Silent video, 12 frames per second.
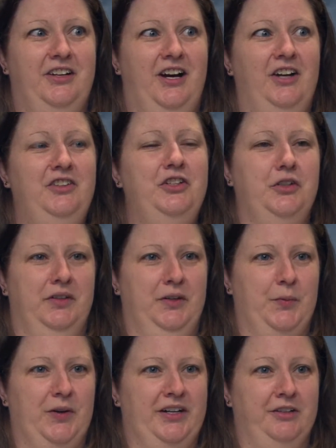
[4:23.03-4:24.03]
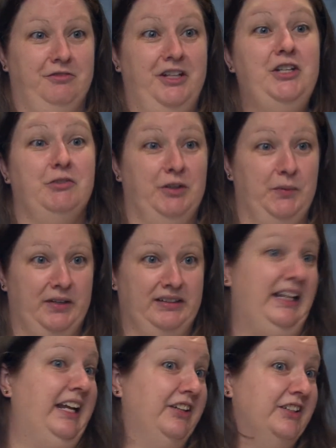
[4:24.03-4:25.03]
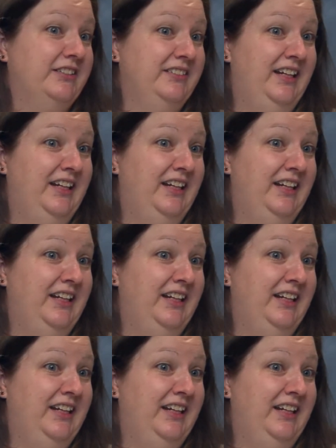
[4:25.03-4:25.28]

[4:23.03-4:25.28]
undoing work and redoing work later.